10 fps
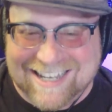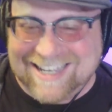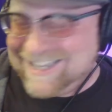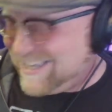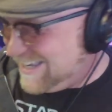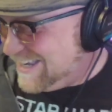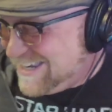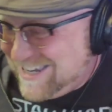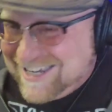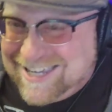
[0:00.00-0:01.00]

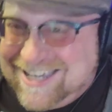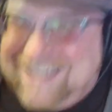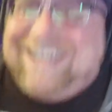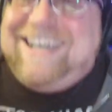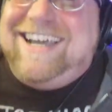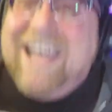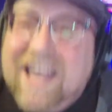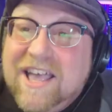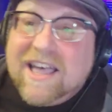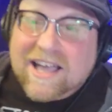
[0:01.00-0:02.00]

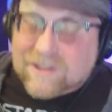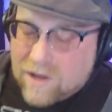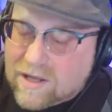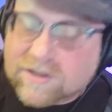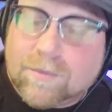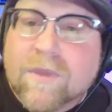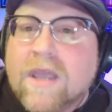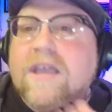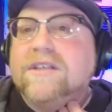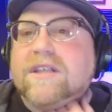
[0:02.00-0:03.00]
That's yeah. awesome.
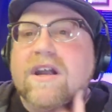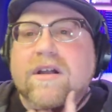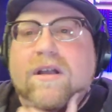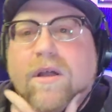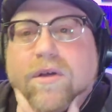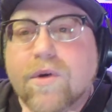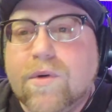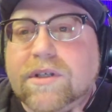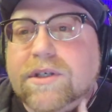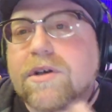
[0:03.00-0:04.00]
Is there uh,
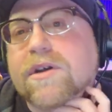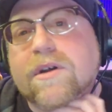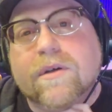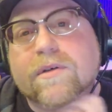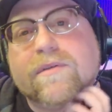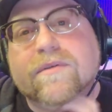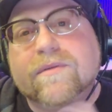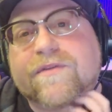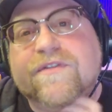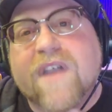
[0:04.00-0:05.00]
who is your
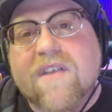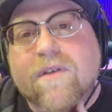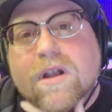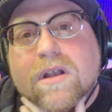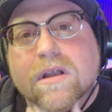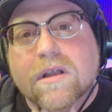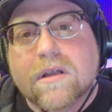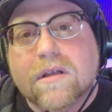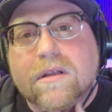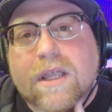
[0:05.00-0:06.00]
favorite?
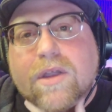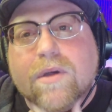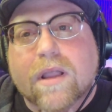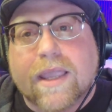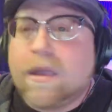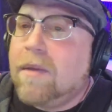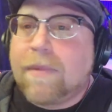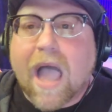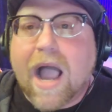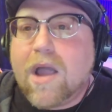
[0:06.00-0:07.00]
Like who? Like
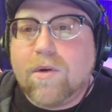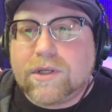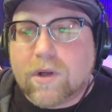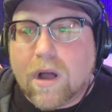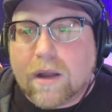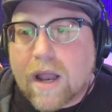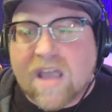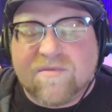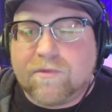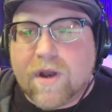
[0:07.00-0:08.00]
I always talk, and
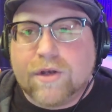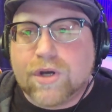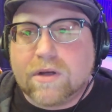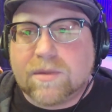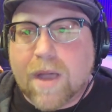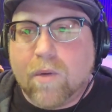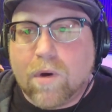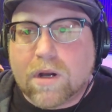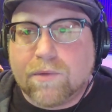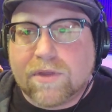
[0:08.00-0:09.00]
I've written jokes about
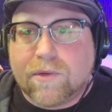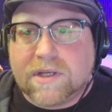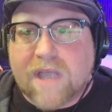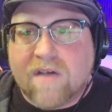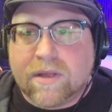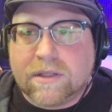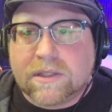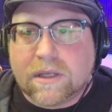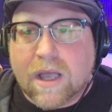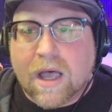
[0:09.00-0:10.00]
working with Chris
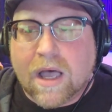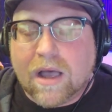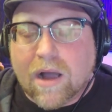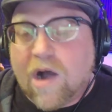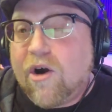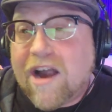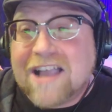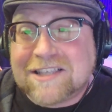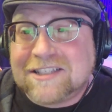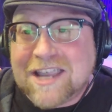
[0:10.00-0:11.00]
Evans. Uh, or
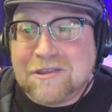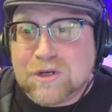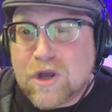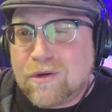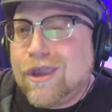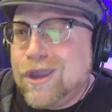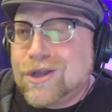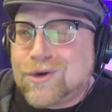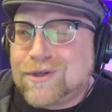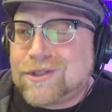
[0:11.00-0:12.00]
as I say in the joke,
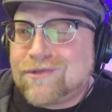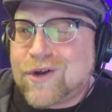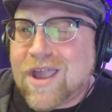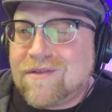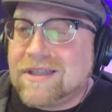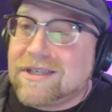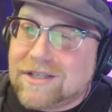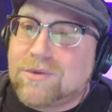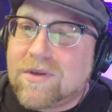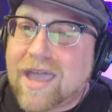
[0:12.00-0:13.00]
Christopher Evans
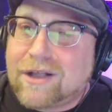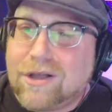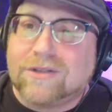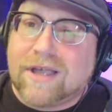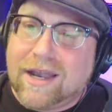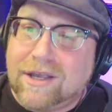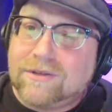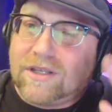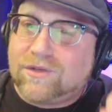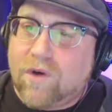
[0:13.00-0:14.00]
because we were that close that I
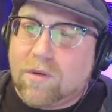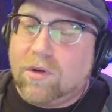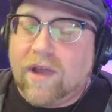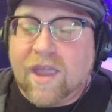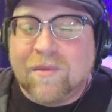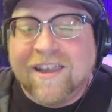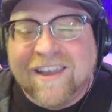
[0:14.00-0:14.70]
use his formal name.